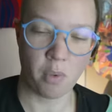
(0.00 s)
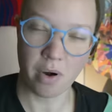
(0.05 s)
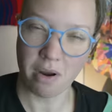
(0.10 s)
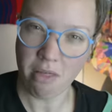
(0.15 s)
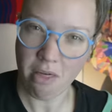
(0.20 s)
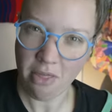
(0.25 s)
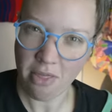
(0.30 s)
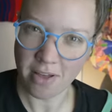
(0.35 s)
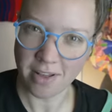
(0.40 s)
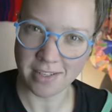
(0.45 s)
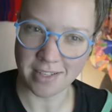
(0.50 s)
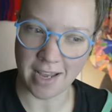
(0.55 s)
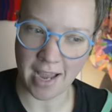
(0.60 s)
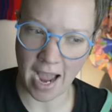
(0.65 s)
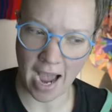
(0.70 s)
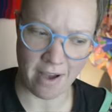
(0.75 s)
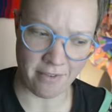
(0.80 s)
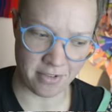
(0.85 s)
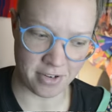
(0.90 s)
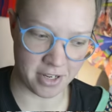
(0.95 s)
But one of the things I
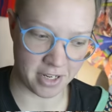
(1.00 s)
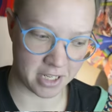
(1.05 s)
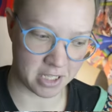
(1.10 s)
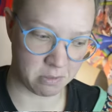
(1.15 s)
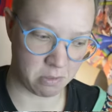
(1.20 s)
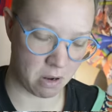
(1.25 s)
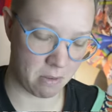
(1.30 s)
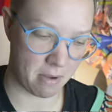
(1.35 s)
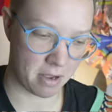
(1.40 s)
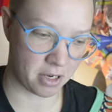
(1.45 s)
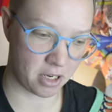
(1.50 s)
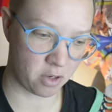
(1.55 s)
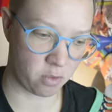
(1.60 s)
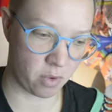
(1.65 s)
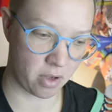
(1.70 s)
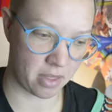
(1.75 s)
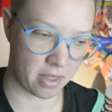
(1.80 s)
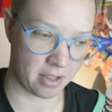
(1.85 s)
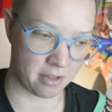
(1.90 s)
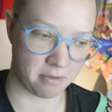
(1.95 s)
haven't experimented
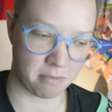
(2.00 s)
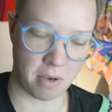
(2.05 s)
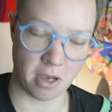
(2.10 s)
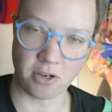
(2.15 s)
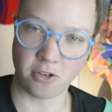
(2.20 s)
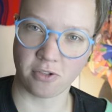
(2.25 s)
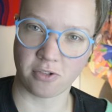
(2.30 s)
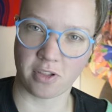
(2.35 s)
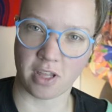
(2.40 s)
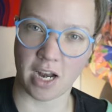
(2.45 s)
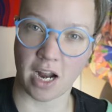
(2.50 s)
with as much